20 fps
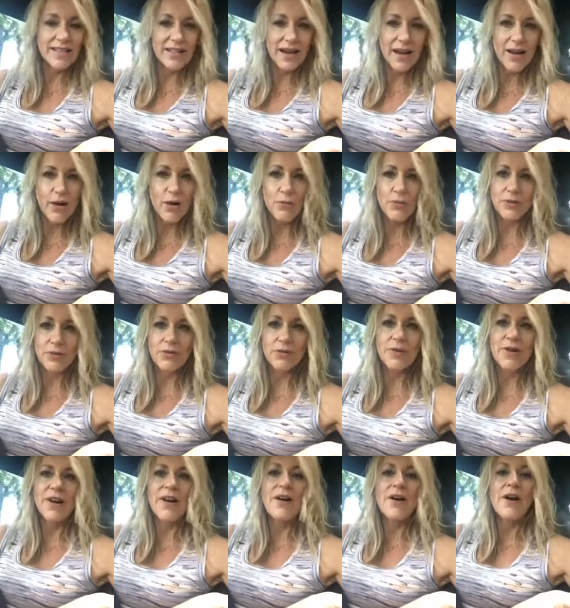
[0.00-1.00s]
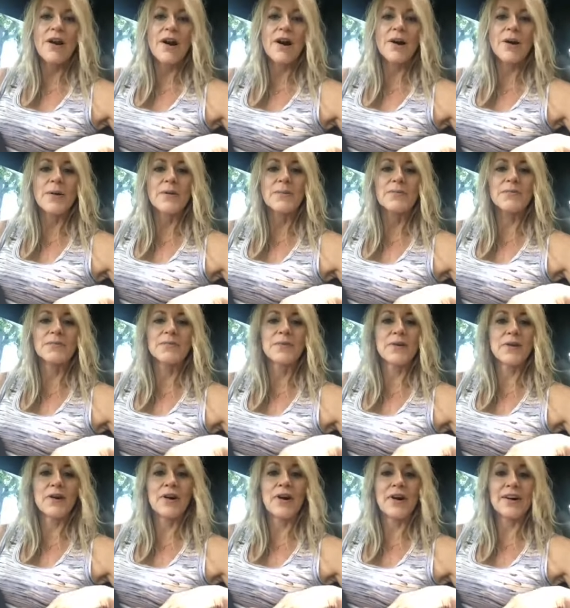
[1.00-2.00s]
going to help you um,
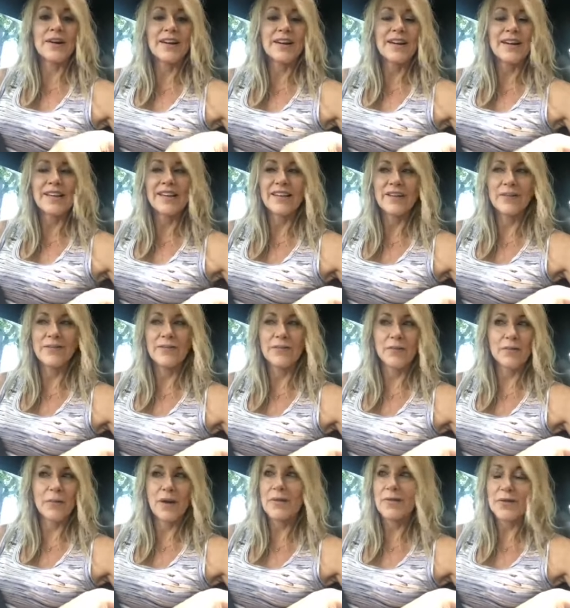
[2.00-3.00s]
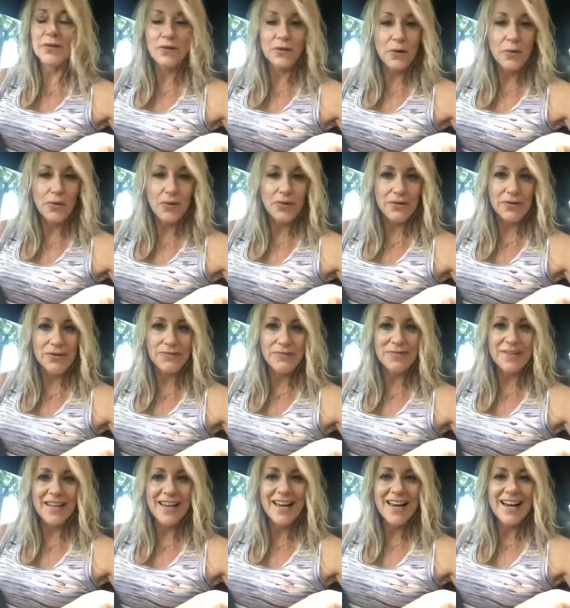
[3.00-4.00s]
for you know for whatever you're going through
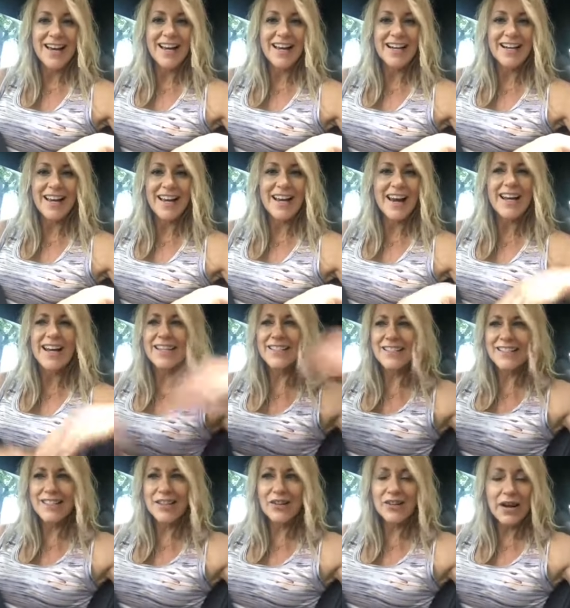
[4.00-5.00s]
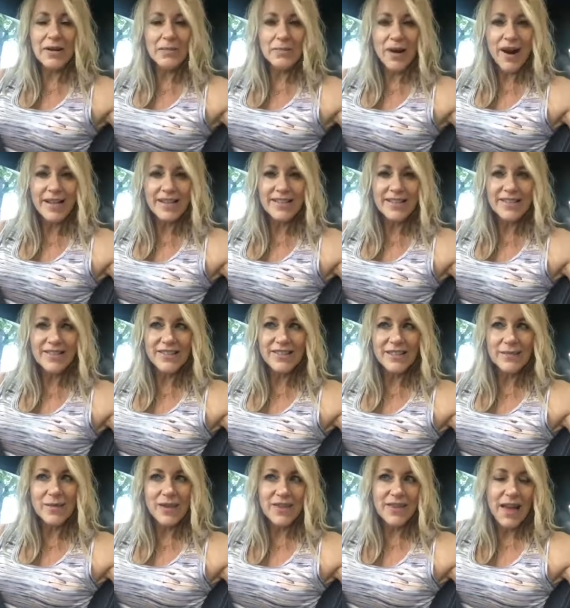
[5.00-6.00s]
all right and it's just a great practice
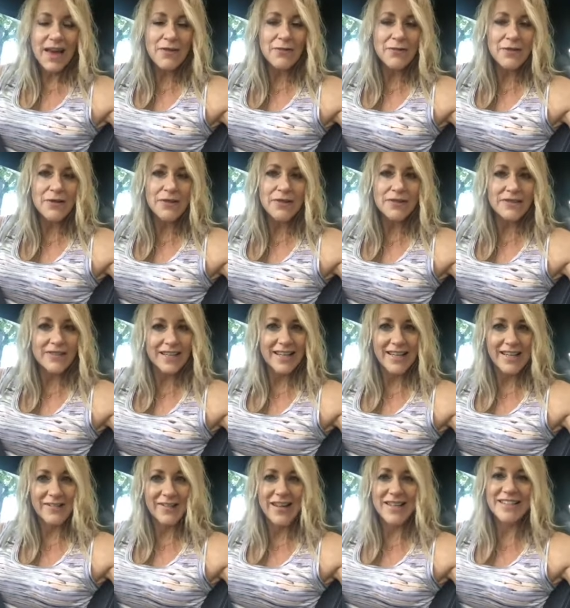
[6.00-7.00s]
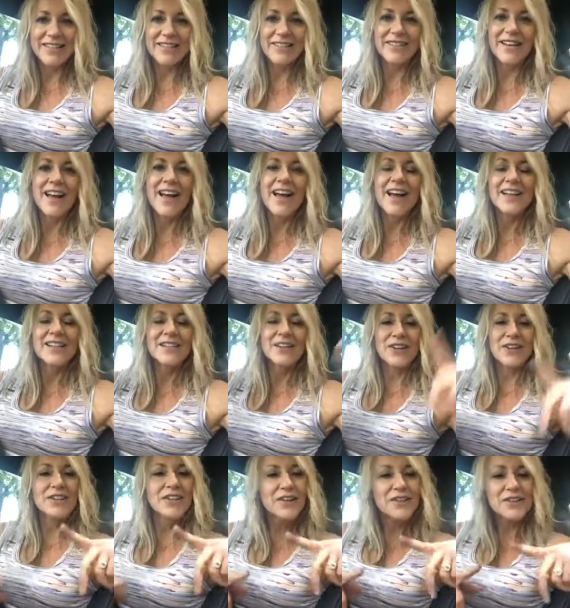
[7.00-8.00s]
just to be thankful anyway so
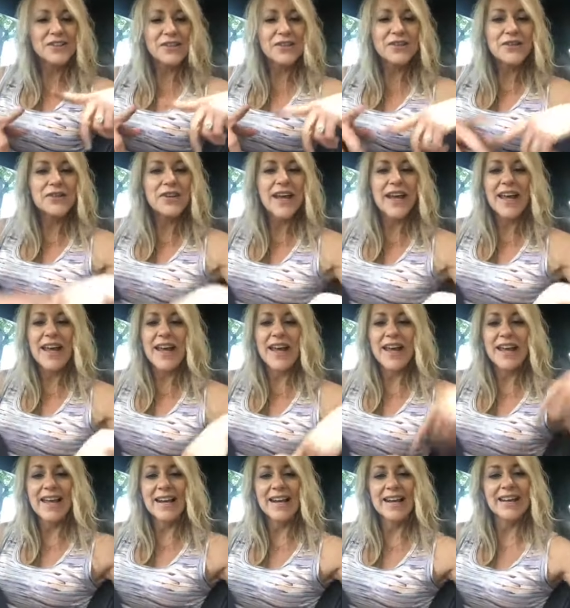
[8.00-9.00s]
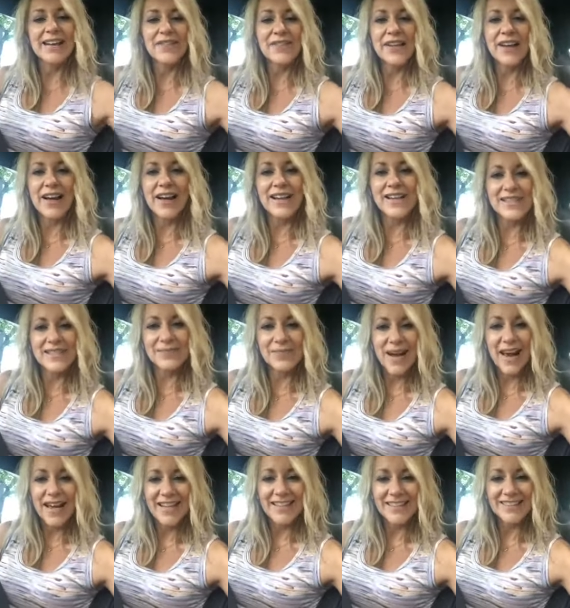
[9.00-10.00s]
talk to y'all soon and love you guys
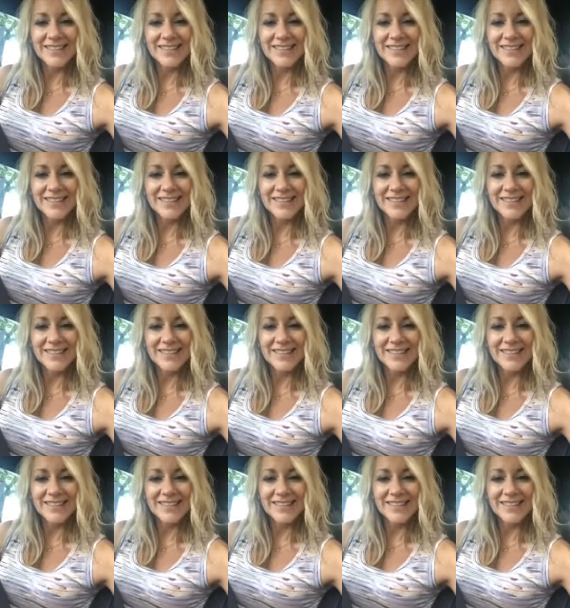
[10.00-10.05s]
bye